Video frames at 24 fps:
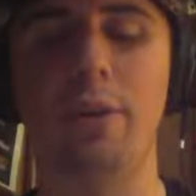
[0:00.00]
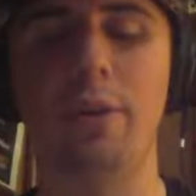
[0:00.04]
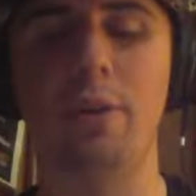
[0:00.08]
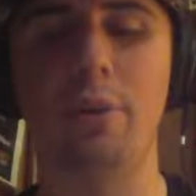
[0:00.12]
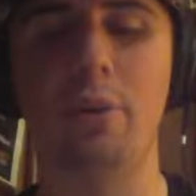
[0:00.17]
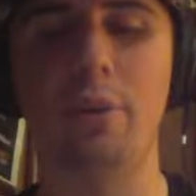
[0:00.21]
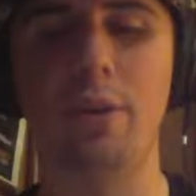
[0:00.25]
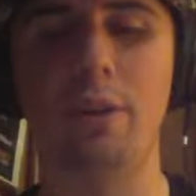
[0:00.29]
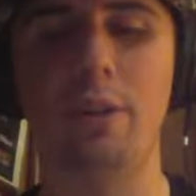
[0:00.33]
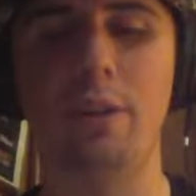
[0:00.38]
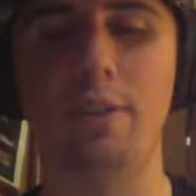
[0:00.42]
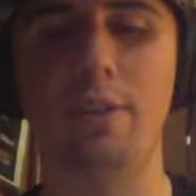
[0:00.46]

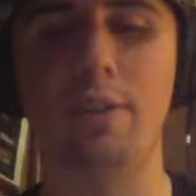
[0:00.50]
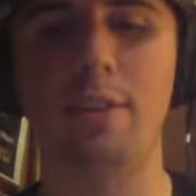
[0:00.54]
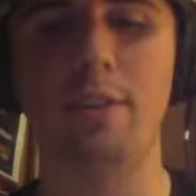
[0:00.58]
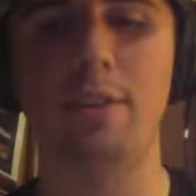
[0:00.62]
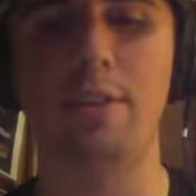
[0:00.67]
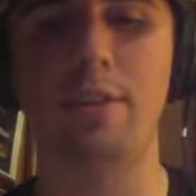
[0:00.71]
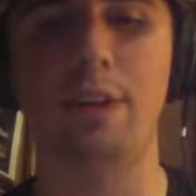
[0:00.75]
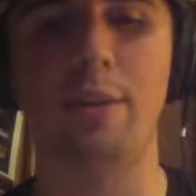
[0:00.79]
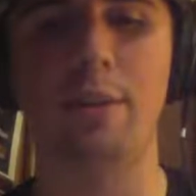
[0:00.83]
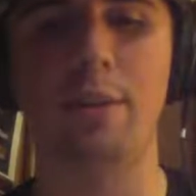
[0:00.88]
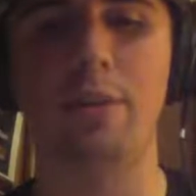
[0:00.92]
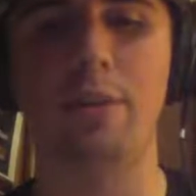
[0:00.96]
rookie
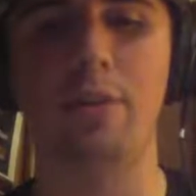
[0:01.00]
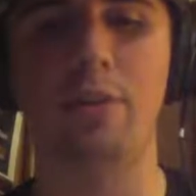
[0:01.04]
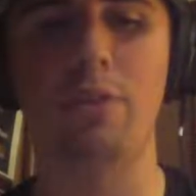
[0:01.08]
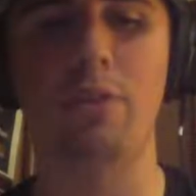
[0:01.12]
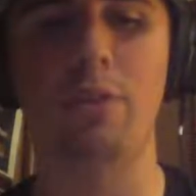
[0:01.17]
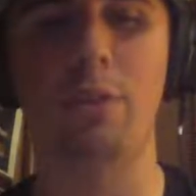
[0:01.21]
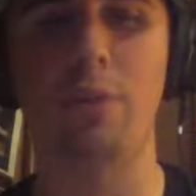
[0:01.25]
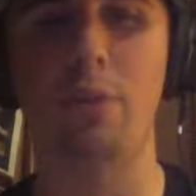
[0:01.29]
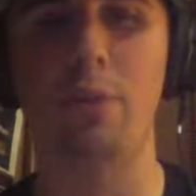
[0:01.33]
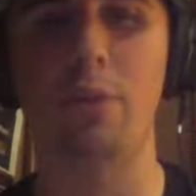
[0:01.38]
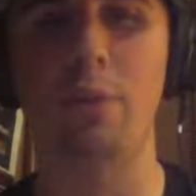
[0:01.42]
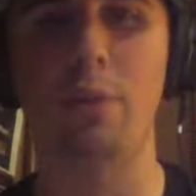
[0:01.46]
season. I believe he was
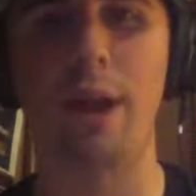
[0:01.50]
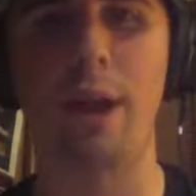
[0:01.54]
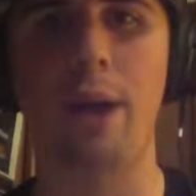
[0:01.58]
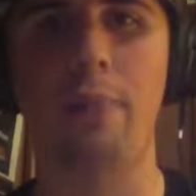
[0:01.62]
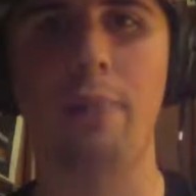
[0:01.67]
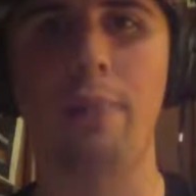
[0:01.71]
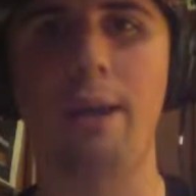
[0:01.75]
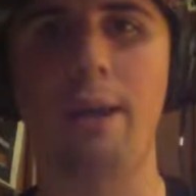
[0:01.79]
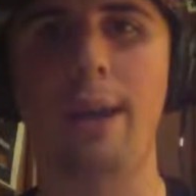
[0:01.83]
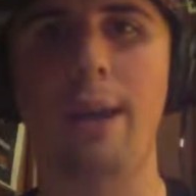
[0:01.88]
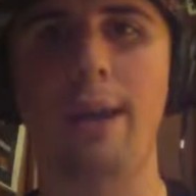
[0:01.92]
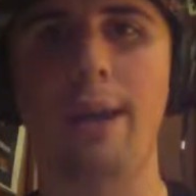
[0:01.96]
a
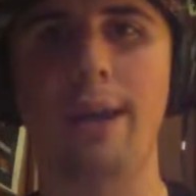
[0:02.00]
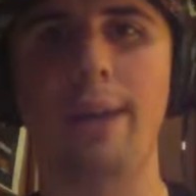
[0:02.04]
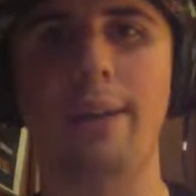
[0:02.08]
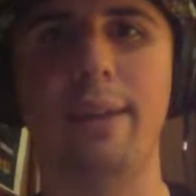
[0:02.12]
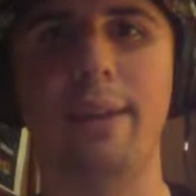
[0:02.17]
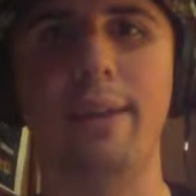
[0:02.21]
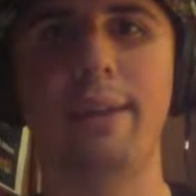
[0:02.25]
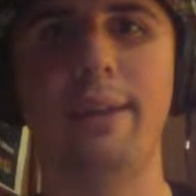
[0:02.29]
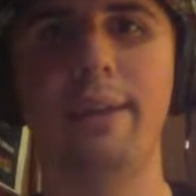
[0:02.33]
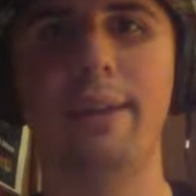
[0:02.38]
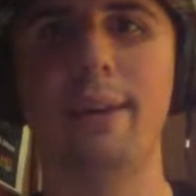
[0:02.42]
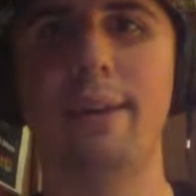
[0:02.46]
3rd-round pick
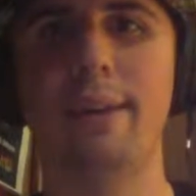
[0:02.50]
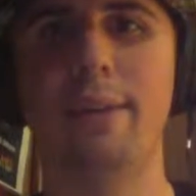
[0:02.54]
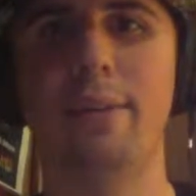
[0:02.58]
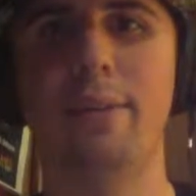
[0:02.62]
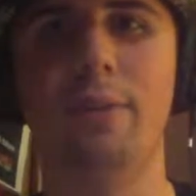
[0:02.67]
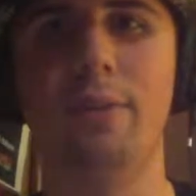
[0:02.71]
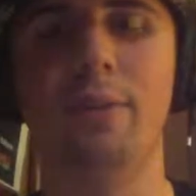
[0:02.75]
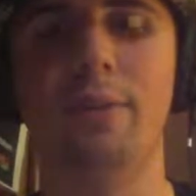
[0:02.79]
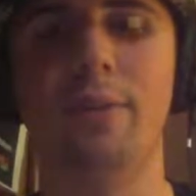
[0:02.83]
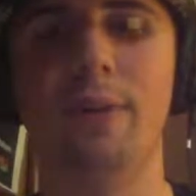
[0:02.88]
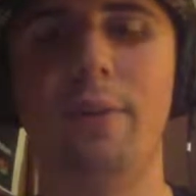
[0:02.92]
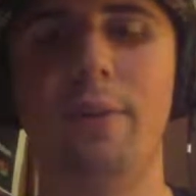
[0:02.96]
and
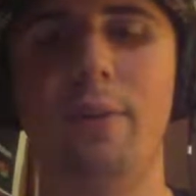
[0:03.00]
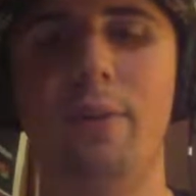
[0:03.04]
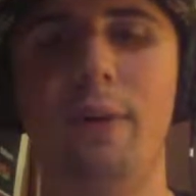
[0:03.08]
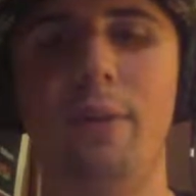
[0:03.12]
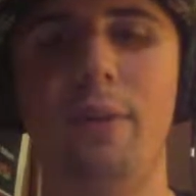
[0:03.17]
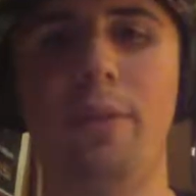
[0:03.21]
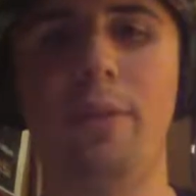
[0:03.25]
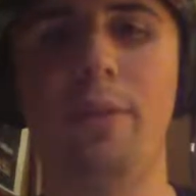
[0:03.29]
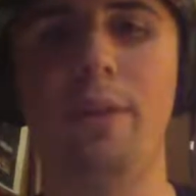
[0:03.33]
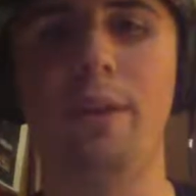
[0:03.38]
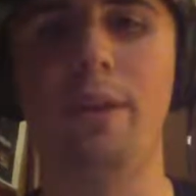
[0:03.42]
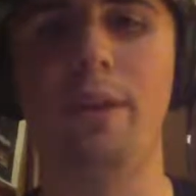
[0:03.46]
was one
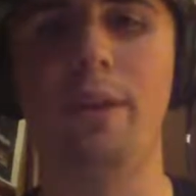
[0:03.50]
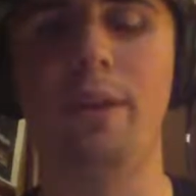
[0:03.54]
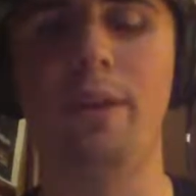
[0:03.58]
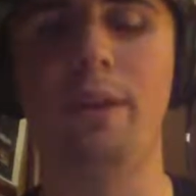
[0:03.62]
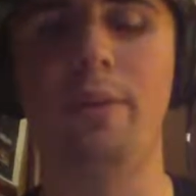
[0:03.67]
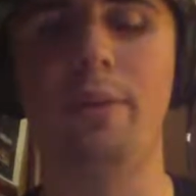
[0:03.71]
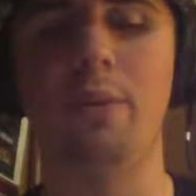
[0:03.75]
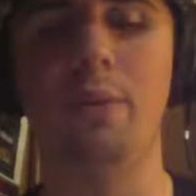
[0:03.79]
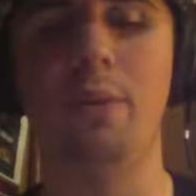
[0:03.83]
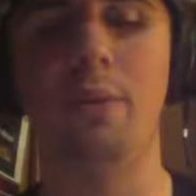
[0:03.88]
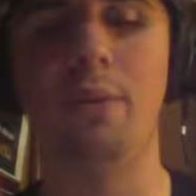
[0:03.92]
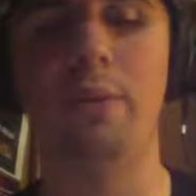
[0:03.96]
of
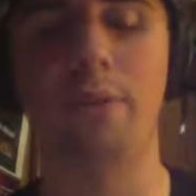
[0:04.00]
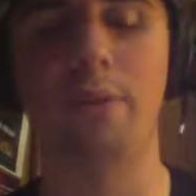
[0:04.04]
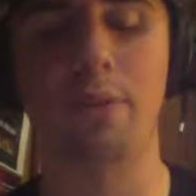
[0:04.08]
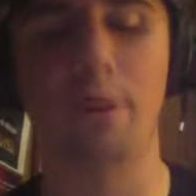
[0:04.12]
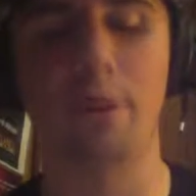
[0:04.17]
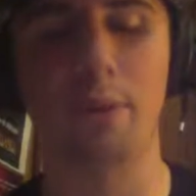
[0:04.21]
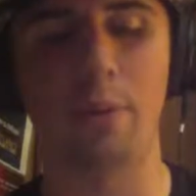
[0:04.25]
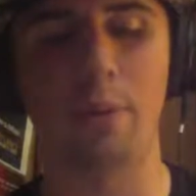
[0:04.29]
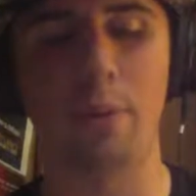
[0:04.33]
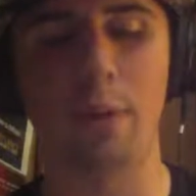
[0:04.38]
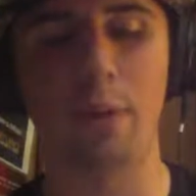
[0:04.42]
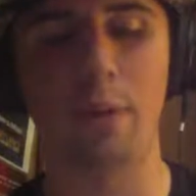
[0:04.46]

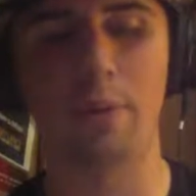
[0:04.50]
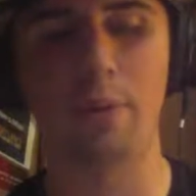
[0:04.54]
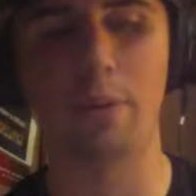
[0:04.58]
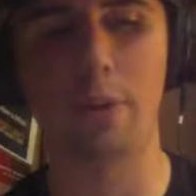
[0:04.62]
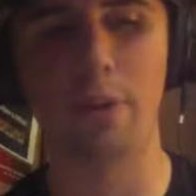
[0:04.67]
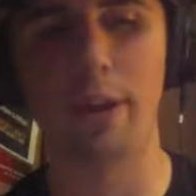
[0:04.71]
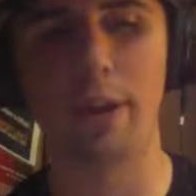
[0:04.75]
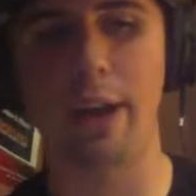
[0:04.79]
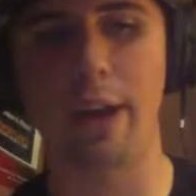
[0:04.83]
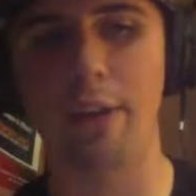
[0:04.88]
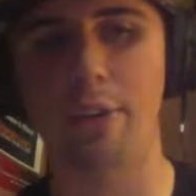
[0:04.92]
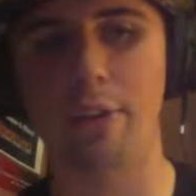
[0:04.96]
the
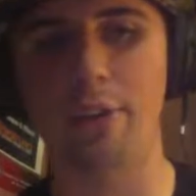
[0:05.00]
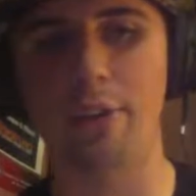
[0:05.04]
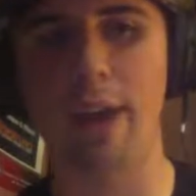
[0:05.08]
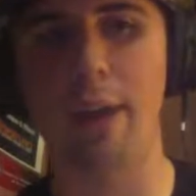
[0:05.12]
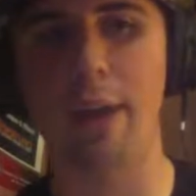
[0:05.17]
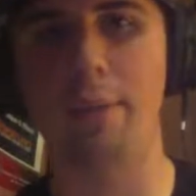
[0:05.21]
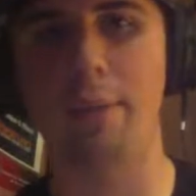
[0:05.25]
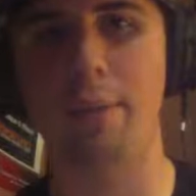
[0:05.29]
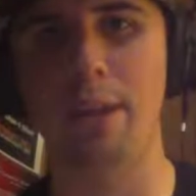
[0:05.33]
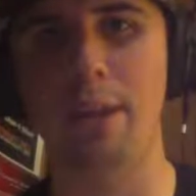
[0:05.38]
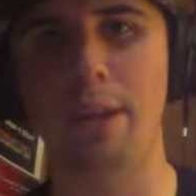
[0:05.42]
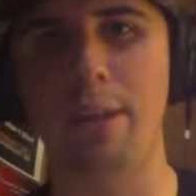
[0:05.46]
49ers'
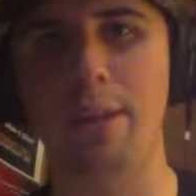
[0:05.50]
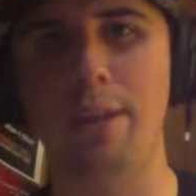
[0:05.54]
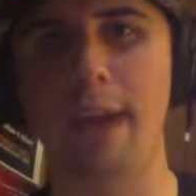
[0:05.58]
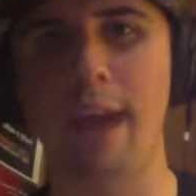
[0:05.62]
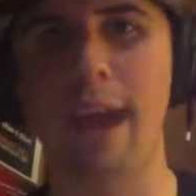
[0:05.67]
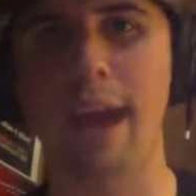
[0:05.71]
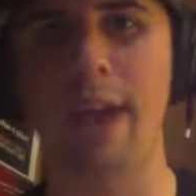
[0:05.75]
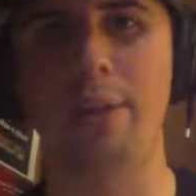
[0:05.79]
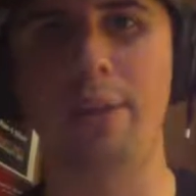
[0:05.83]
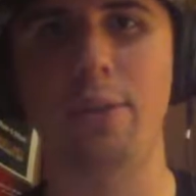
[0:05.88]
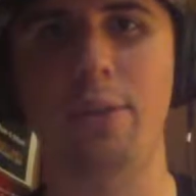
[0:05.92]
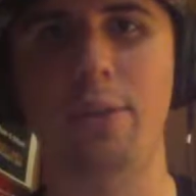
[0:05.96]
top leading
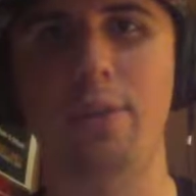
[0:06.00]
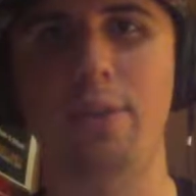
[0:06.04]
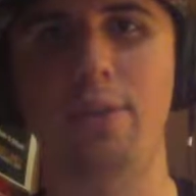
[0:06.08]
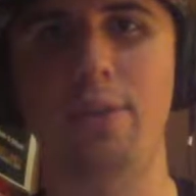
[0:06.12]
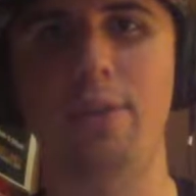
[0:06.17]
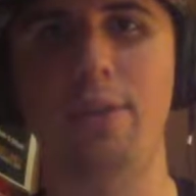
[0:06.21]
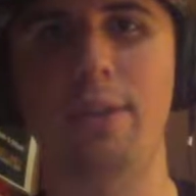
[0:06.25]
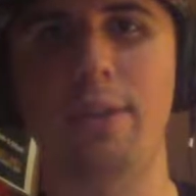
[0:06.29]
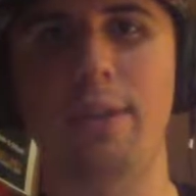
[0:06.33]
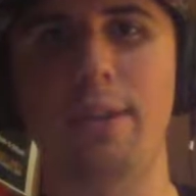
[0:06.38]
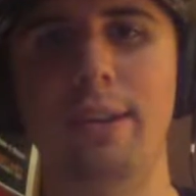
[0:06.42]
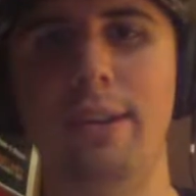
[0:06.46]
tacklers,
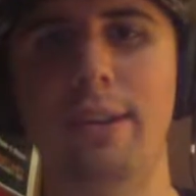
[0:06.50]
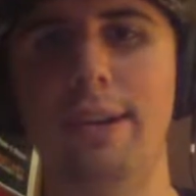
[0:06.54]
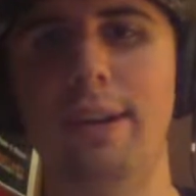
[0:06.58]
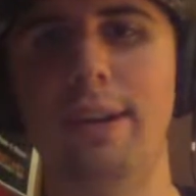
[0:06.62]
and